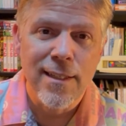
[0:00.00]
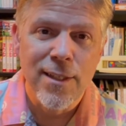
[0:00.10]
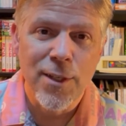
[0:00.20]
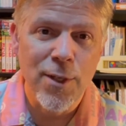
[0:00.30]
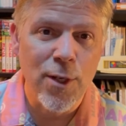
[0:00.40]

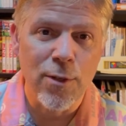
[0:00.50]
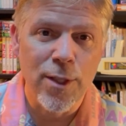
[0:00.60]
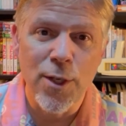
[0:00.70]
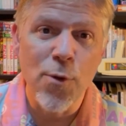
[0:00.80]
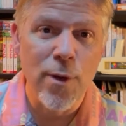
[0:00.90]
you
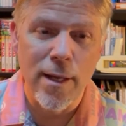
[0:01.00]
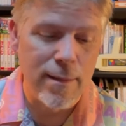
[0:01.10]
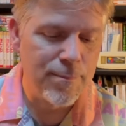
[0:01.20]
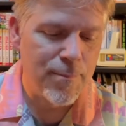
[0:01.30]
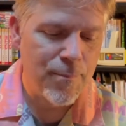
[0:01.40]

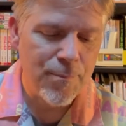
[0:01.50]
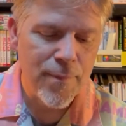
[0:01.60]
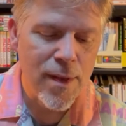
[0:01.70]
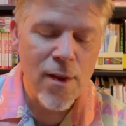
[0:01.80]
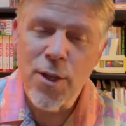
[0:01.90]

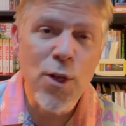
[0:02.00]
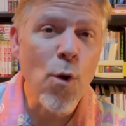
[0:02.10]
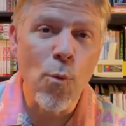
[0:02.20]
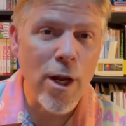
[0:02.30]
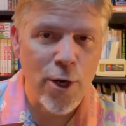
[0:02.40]

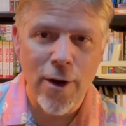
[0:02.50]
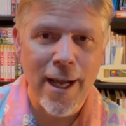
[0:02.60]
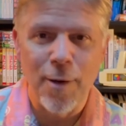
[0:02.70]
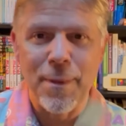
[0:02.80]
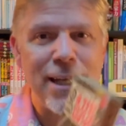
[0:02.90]
don't want her
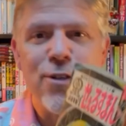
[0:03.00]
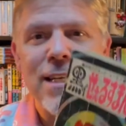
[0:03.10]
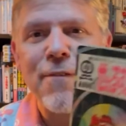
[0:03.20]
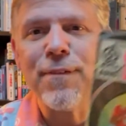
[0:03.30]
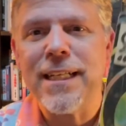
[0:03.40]
help, and you
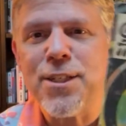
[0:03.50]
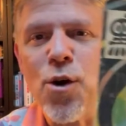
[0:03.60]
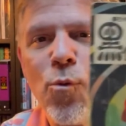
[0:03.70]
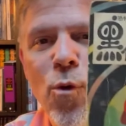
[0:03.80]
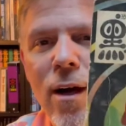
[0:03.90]
definitely
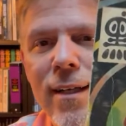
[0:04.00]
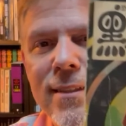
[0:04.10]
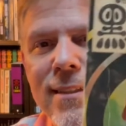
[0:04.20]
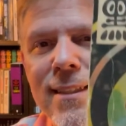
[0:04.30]
don't want